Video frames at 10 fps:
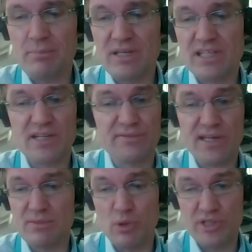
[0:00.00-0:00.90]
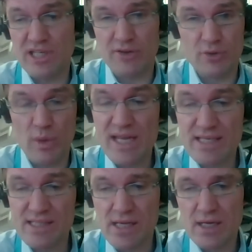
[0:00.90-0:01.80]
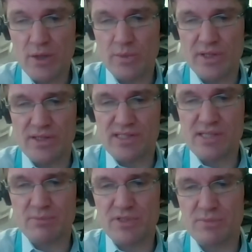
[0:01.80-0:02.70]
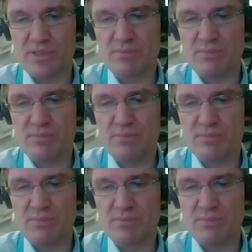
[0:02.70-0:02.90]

It can affect the body in other ways with other symptoms,